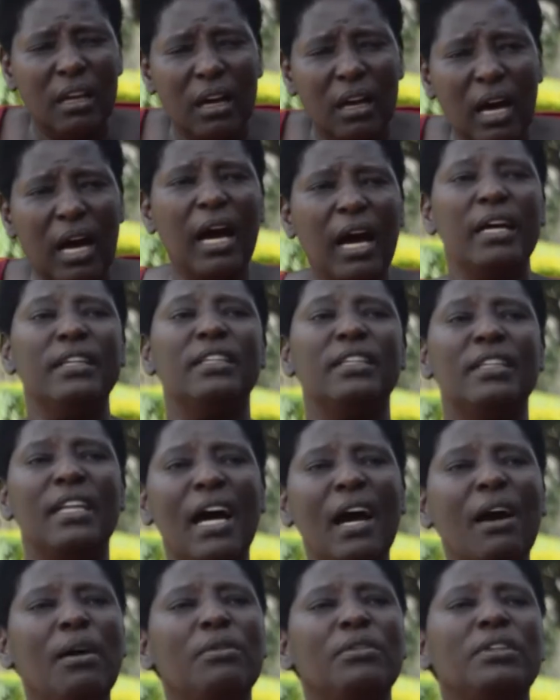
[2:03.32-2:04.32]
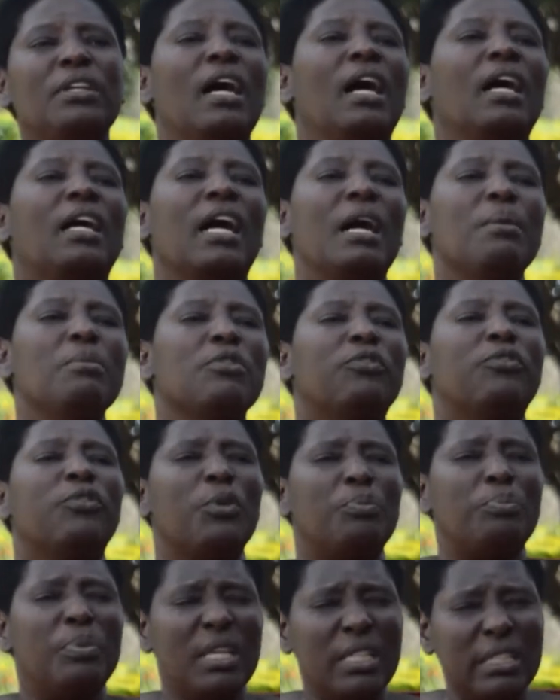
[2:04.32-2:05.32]
And now they are coming for
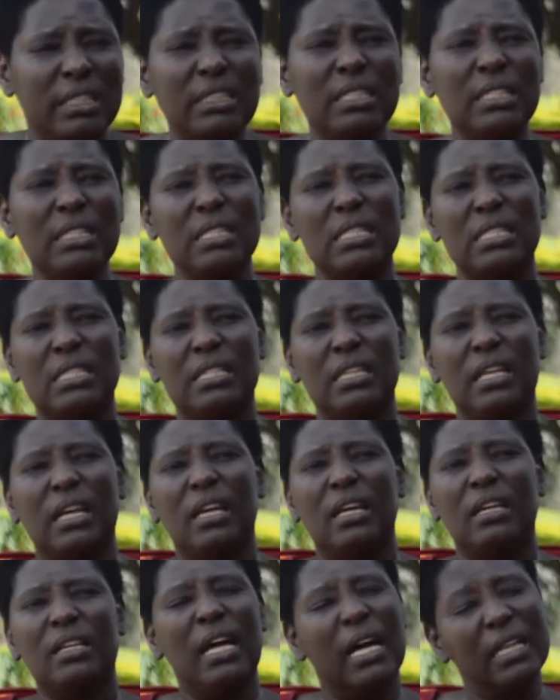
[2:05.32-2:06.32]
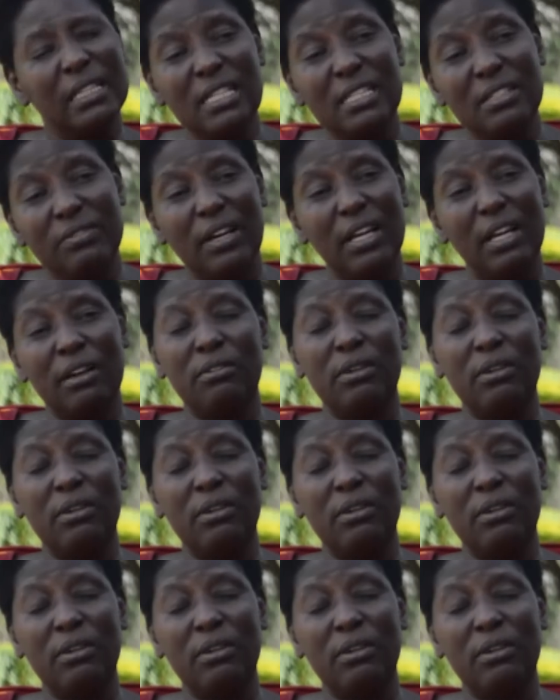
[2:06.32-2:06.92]
PhDs. That is very